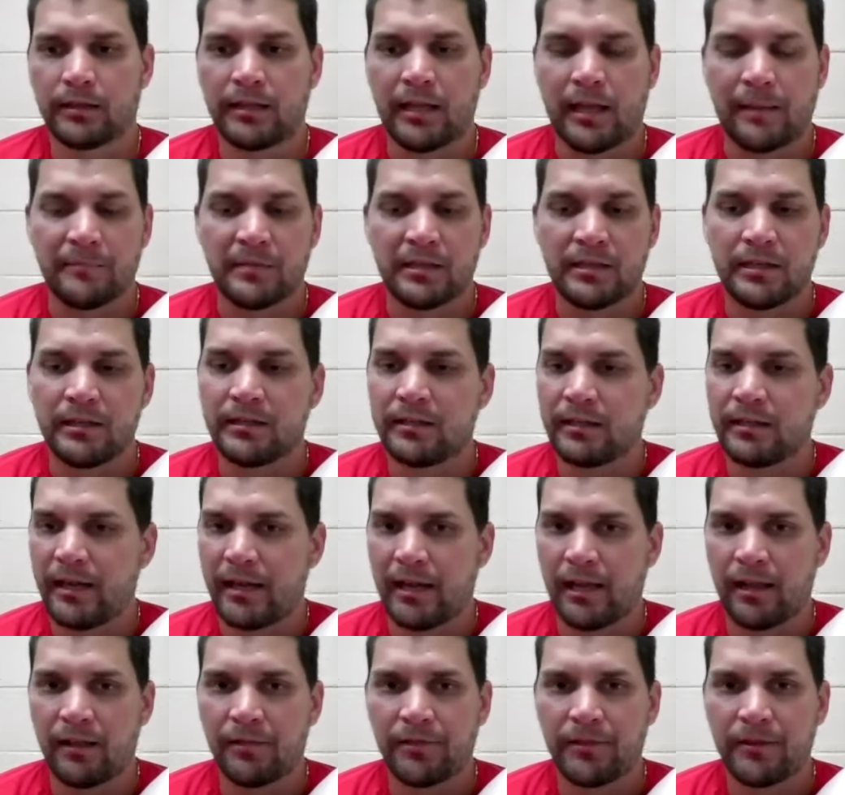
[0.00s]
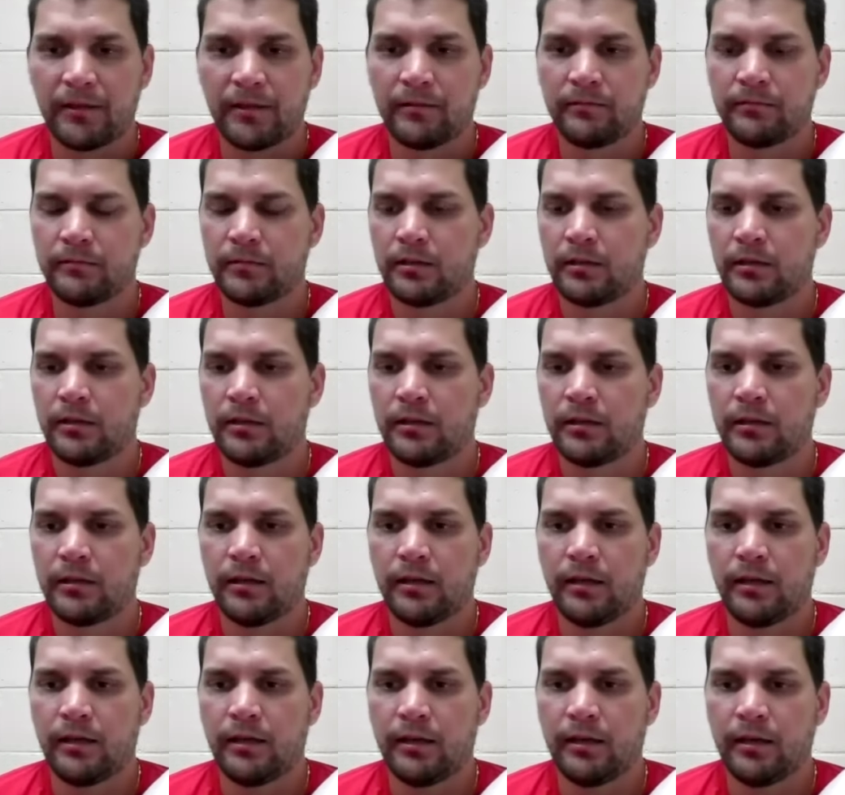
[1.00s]
Came here healthy,
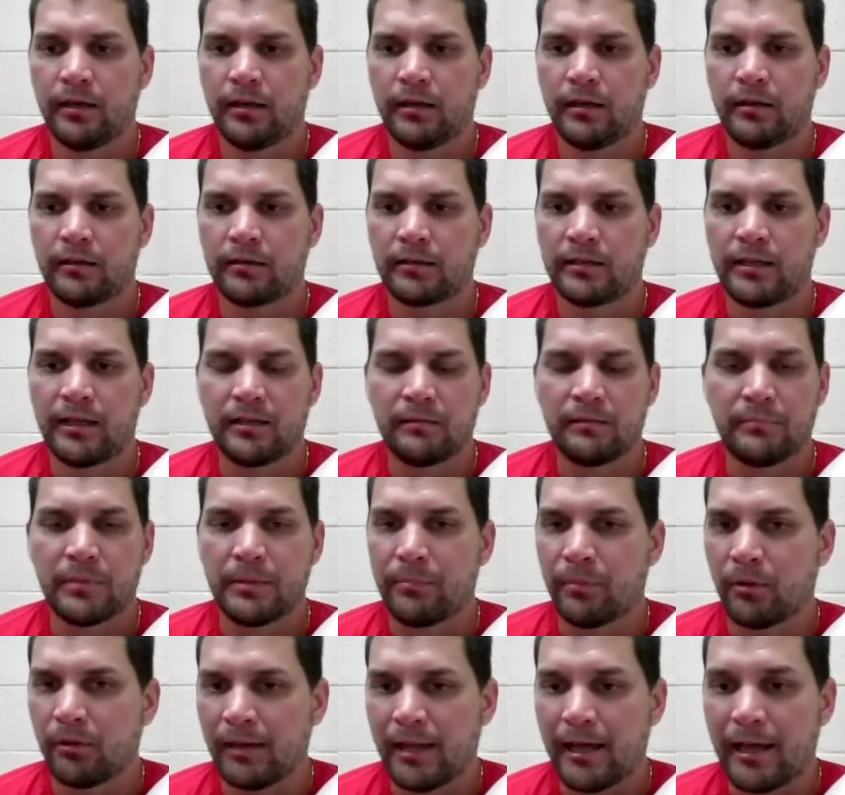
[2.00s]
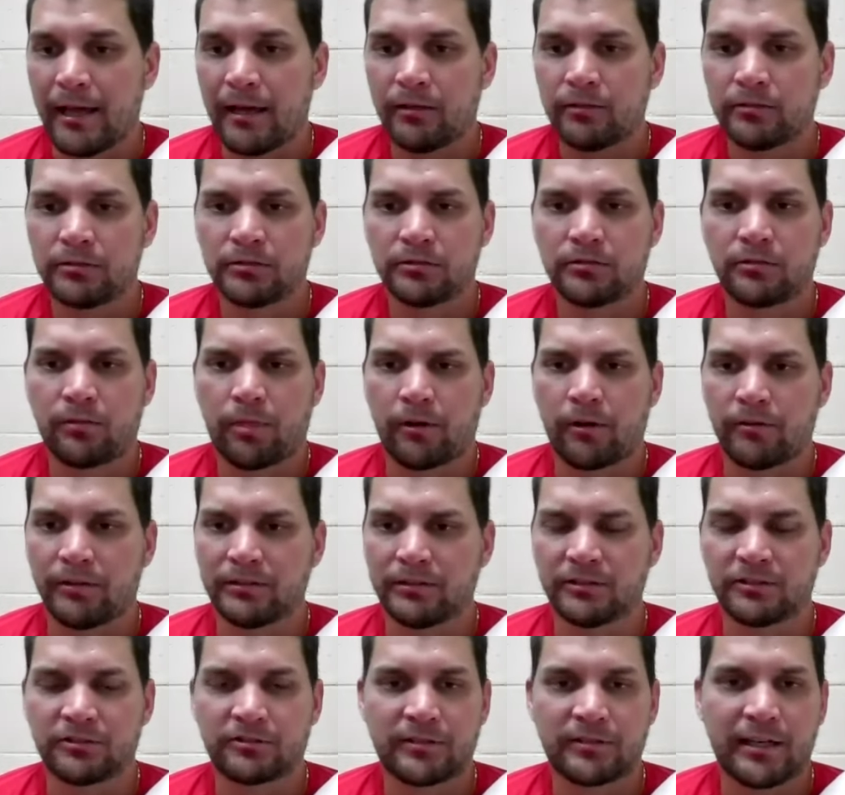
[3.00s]
getting people out,
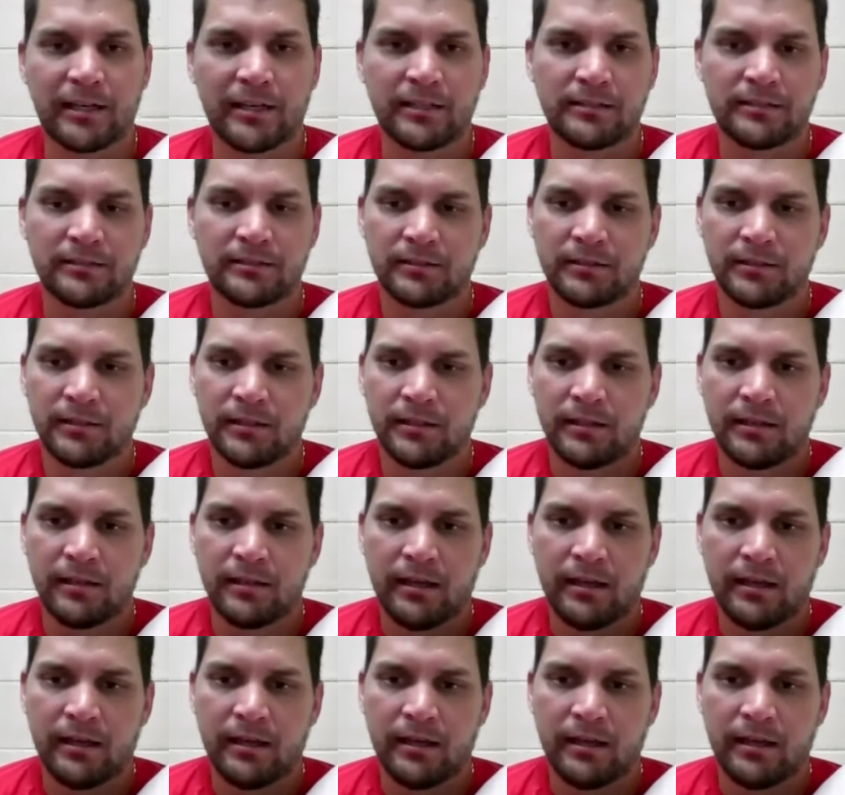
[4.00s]
throwing strikes.